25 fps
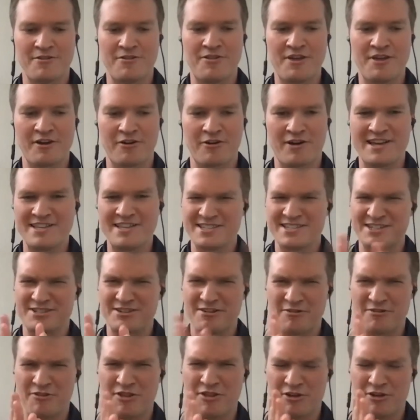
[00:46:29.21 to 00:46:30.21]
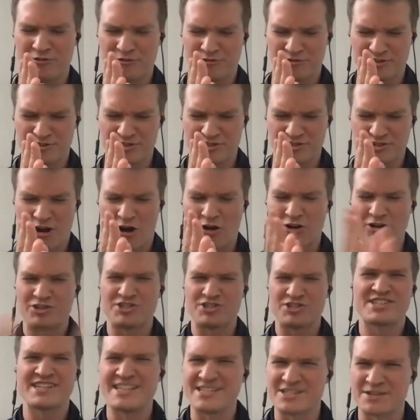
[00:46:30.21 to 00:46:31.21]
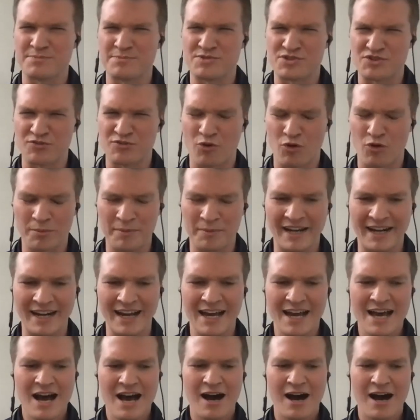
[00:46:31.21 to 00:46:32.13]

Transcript: there isn't there aren't schisms forming.